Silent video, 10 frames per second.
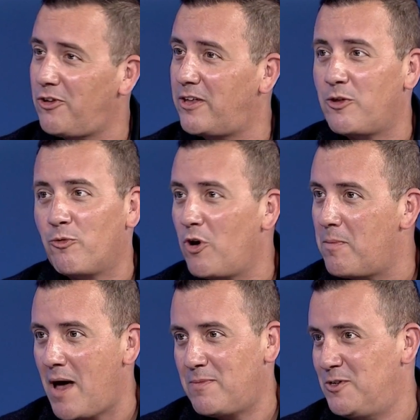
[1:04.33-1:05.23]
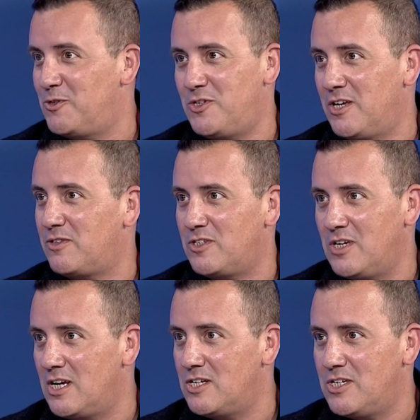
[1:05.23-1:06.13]
like the real map that you'd see at the
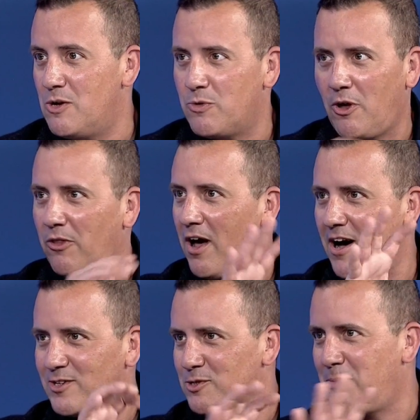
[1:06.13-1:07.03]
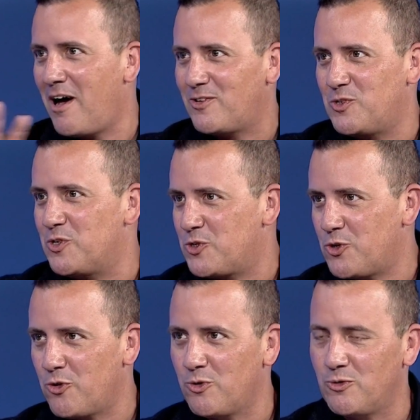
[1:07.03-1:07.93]
CDC with all the hot spots and the
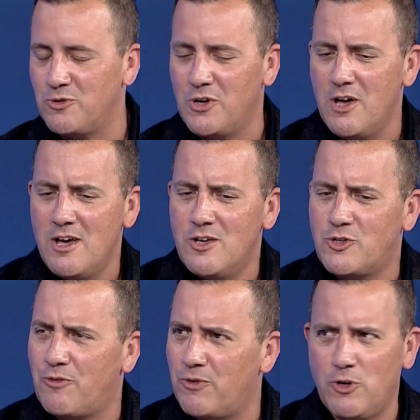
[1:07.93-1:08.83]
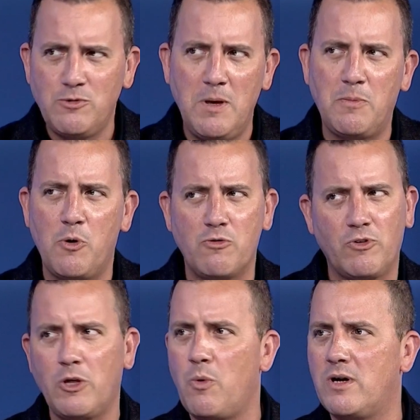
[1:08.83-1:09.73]
circles. So for those people who
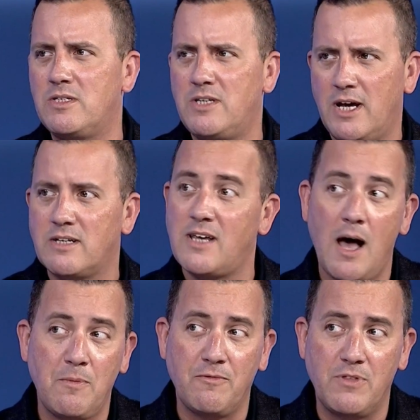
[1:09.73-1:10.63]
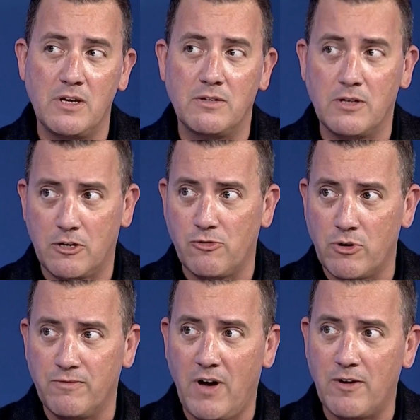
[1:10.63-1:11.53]
really want to stay on top of the
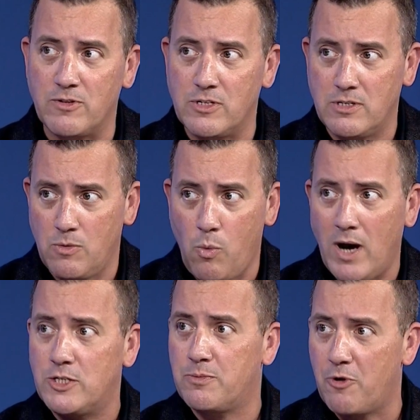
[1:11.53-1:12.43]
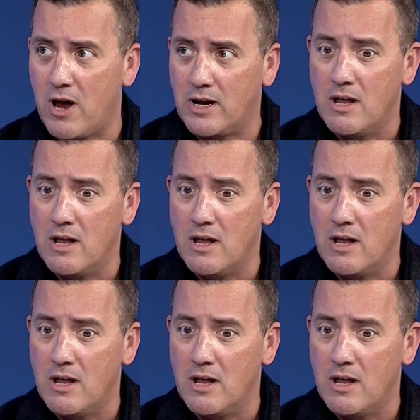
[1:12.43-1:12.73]
coronavirus widespread,